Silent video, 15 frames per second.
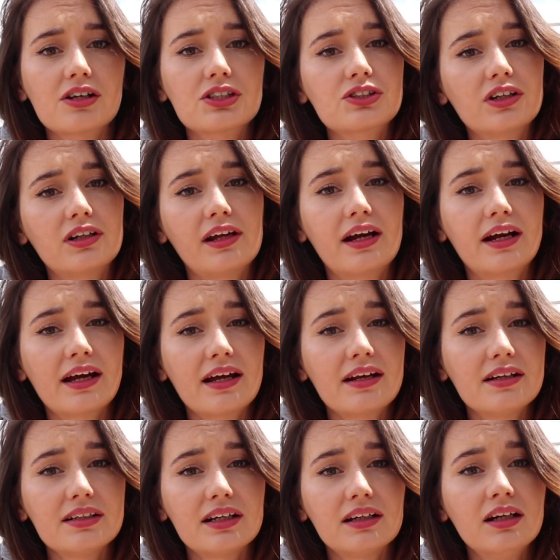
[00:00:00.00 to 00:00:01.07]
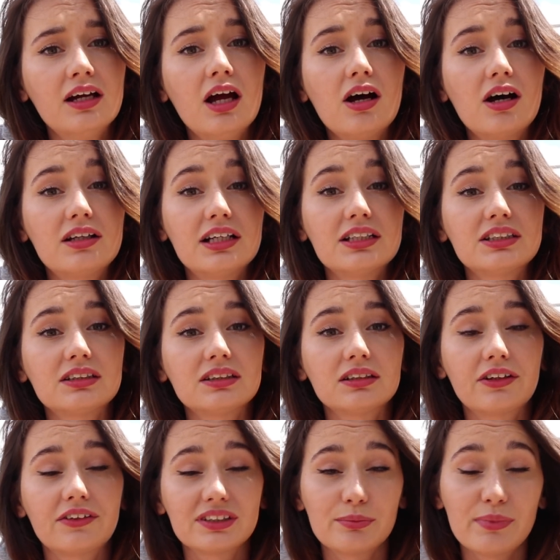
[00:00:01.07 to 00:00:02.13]
Australia and Canada unless
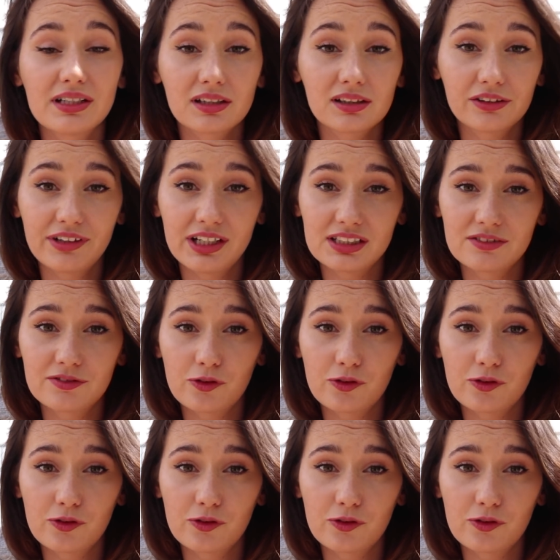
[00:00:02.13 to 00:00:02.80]
there is a medical reason